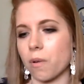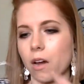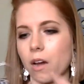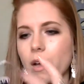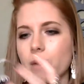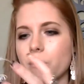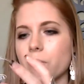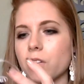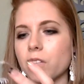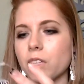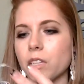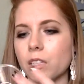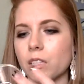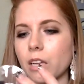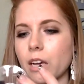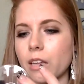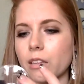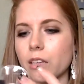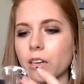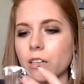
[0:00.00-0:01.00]
I'm really
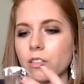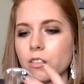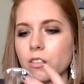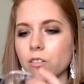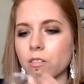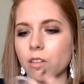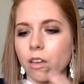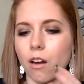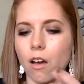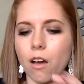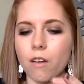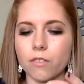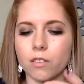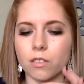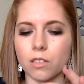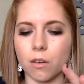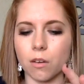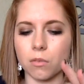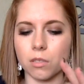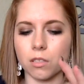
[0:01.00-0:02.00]
glad that I turned that off because
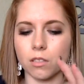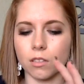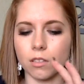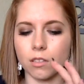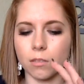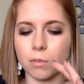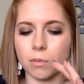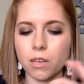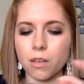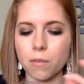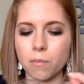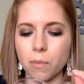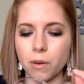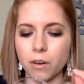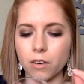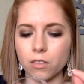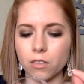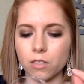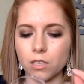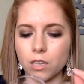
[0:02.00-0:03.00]
that was a little bit
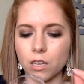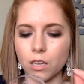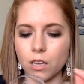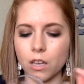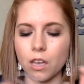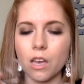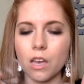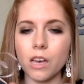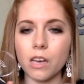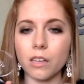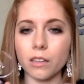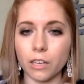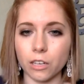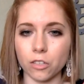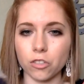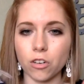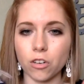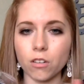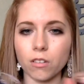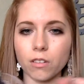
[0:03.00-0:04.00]
embarrassing that I
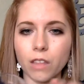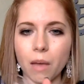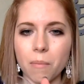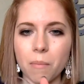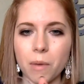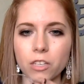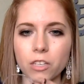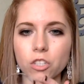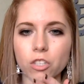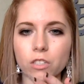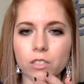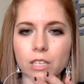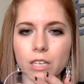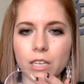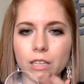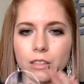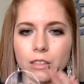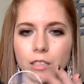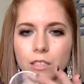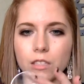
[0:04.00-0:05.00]
struggled that much to
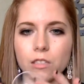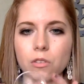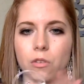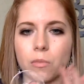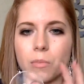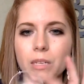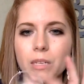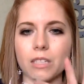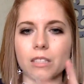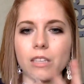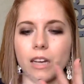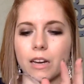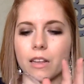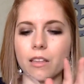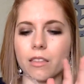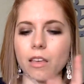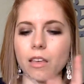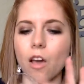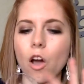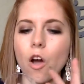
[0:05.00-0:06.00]
get this little bitty tiny
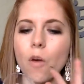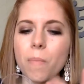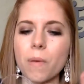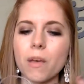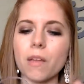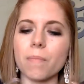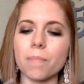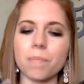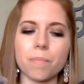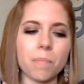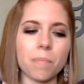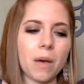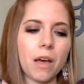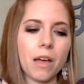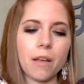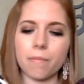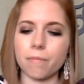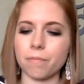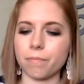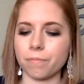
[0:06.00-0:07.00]
thing open, but
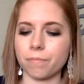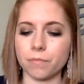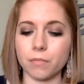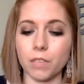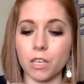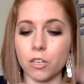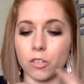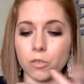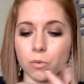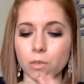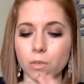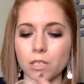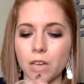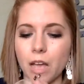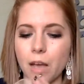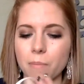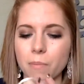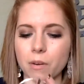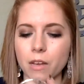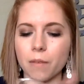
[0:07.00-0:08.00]
it just wasn't
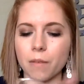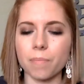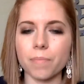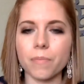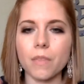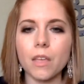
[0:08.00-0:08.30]
happening.